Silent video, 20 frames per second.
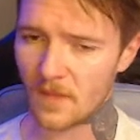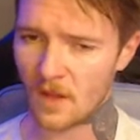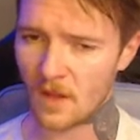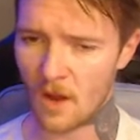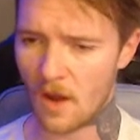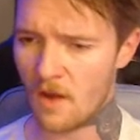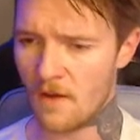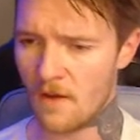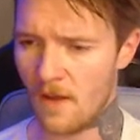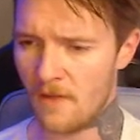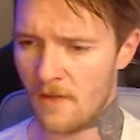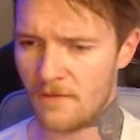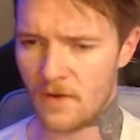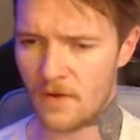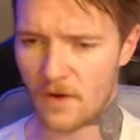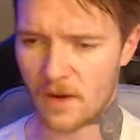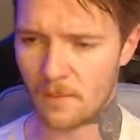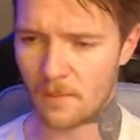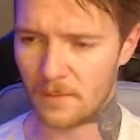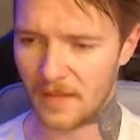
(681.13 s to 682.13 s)
if
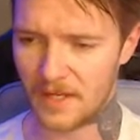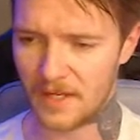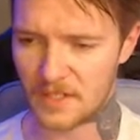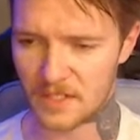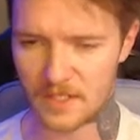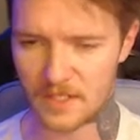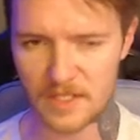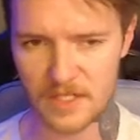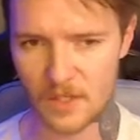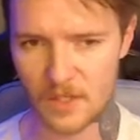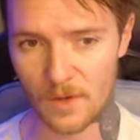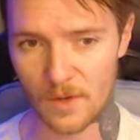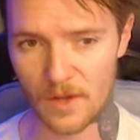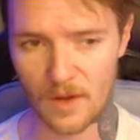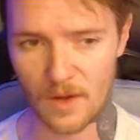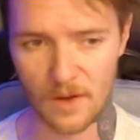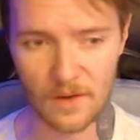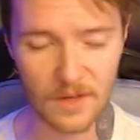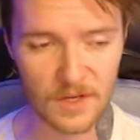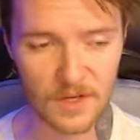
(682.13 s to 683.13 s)
you're a completionist or
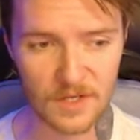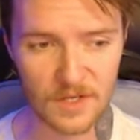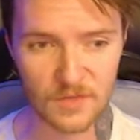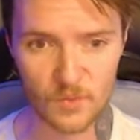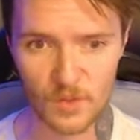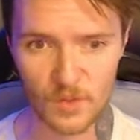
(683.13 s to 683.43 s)
you just